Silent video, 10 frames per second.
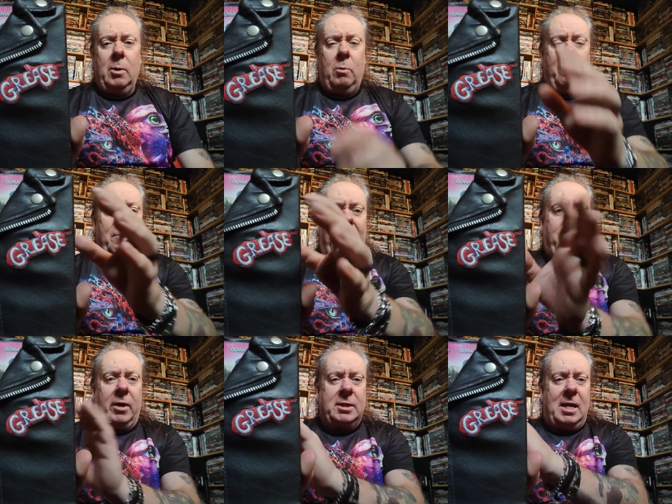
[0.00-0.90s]
with
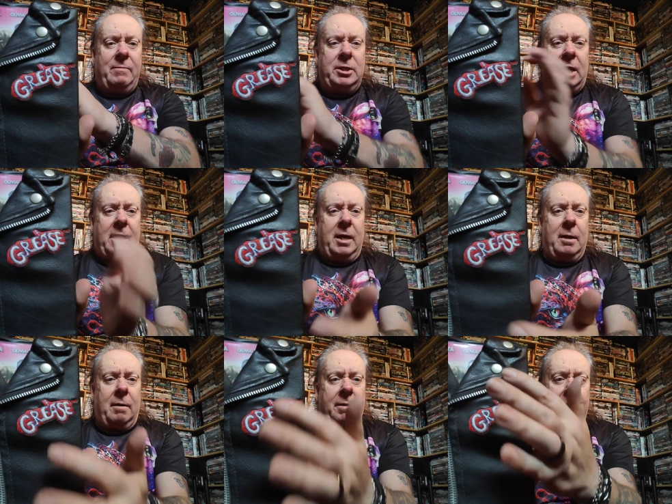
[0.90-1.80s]
Maverick's leather jacket,
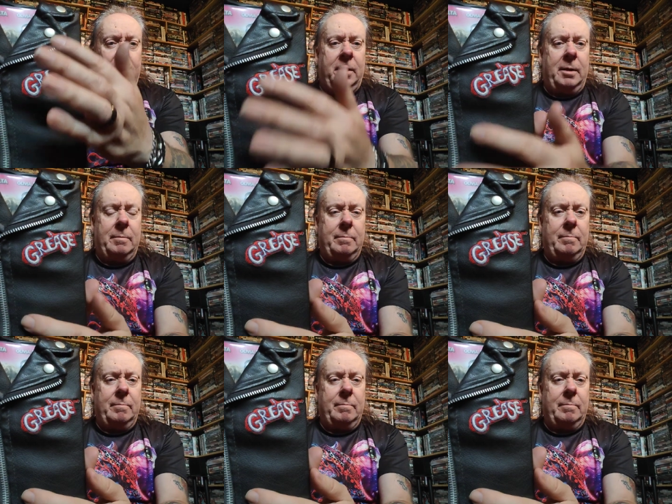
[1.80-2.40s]
I think, on it,